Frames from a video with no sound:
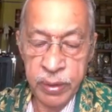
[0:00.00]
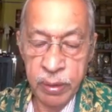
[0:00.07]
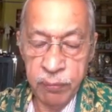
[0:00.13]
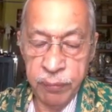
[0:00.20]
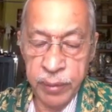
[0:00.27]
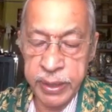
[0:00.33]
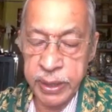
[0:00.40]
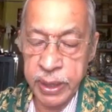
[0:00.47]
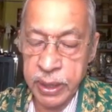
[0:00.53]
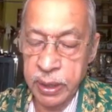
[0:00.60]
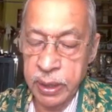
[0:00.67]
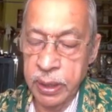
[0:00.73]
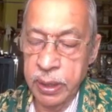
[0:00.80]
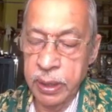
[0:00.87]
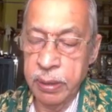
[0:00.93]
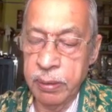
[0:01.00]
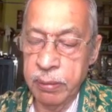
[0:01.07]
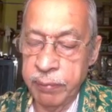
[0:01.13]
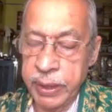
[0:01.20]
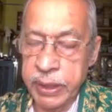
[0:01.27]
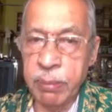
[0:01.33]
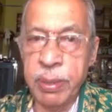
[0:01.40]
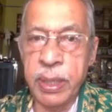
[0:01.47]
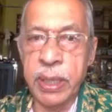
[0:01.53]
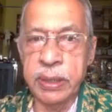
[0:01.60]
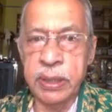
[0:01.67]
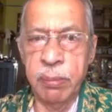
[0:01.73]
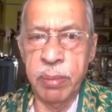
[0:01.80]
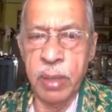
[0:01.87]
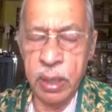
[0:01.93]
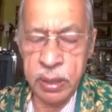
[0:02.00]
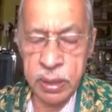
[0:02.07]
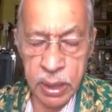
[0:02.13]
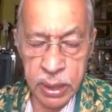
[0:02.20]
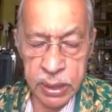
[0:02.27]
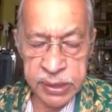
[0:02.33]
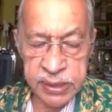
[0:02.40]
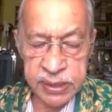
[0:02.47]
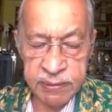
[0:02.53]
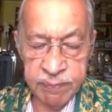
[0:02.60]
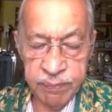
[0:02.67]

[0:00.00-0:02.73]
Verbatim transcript: Vedic uh, Veda Bharati broadcast.